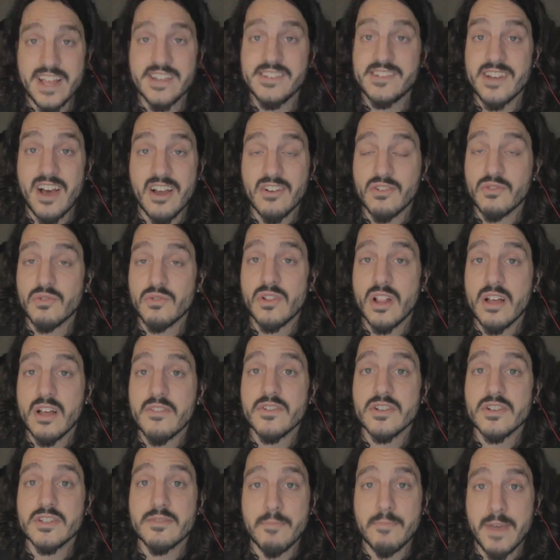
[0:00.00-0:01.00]
And Donald
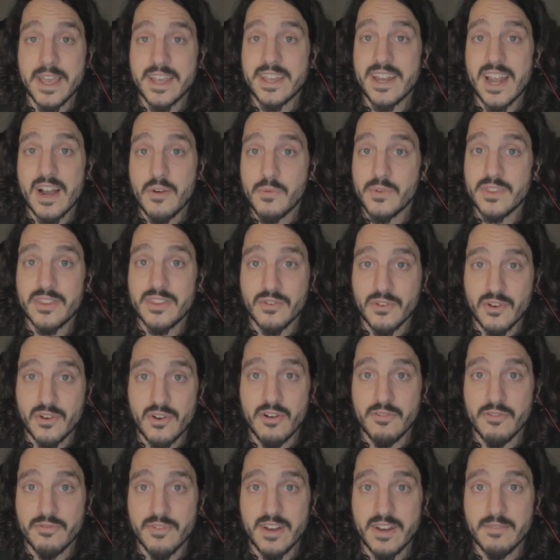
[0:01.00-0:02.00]
Glover's making out with your
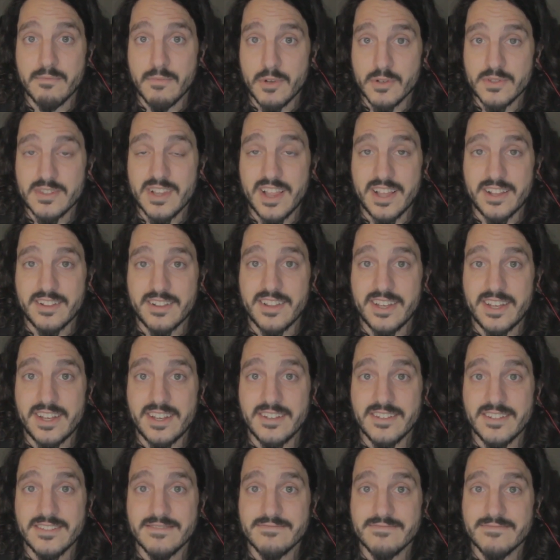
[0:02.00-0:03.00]
girlfriend, most likely.
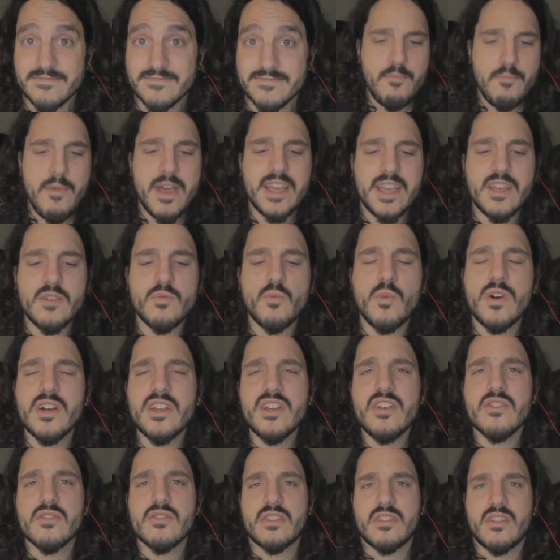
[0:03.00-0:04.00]
Megan, what
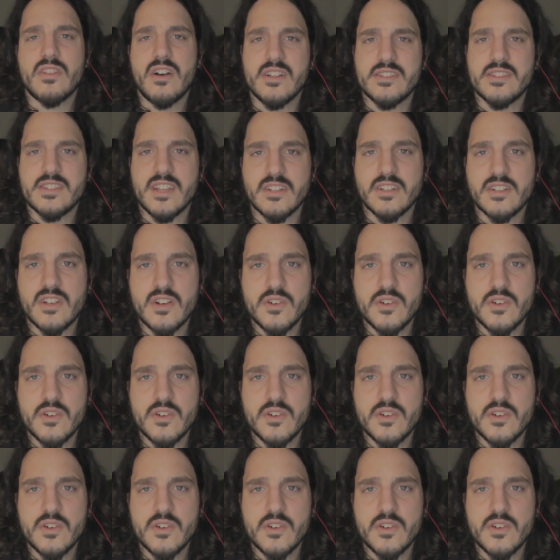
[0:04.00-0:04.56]
are your thoughts on